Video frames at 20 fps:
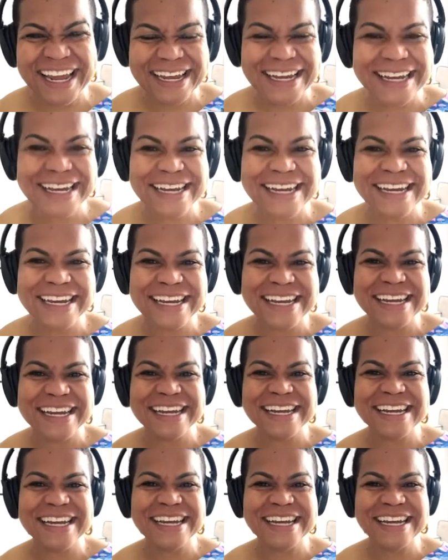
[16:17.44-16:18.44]

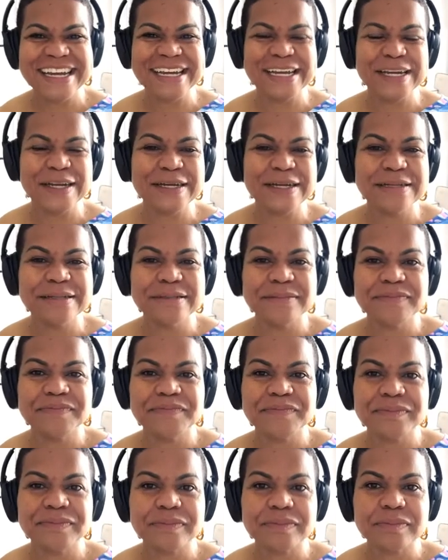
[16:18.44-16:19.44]

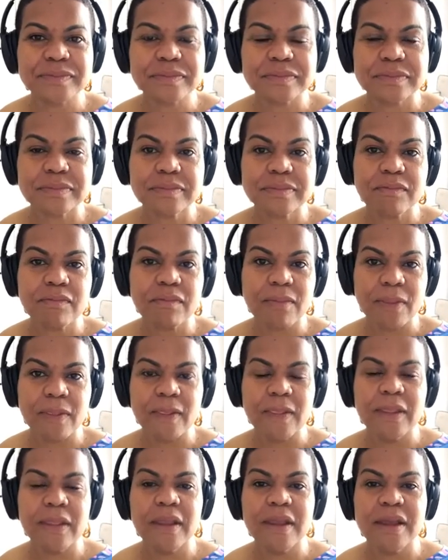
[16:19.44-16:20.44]

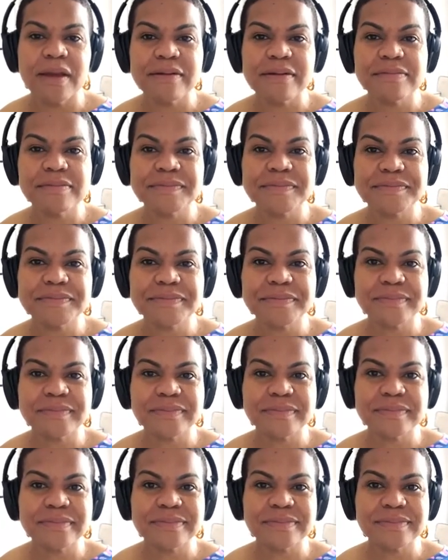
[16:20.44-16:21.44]

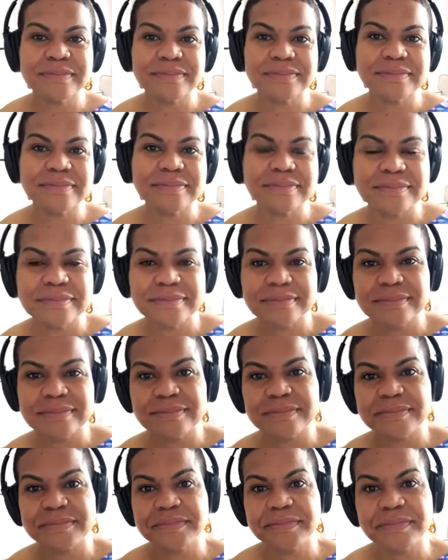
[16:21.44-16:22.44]

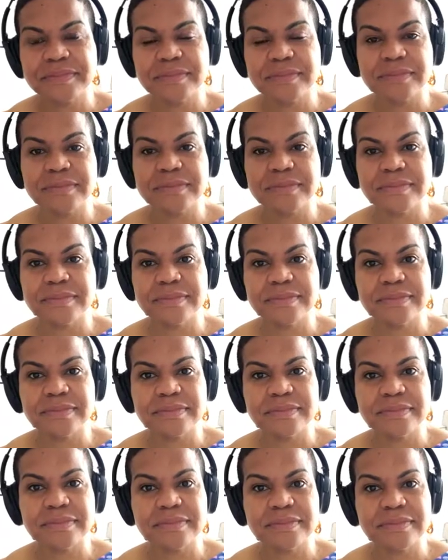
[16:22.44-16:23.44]

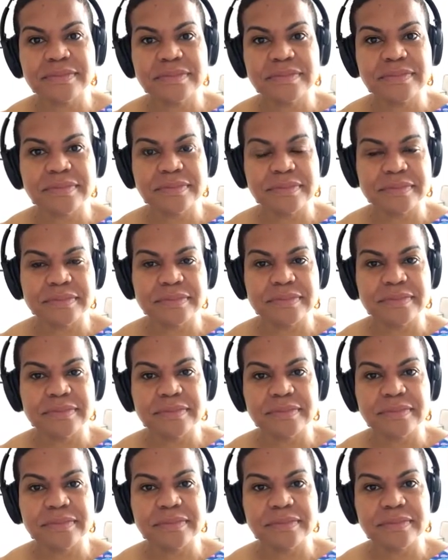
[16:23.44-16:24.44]

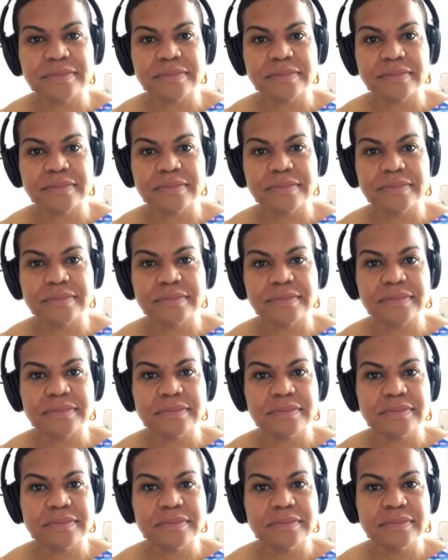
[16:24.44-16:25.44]
This person isn't speaking.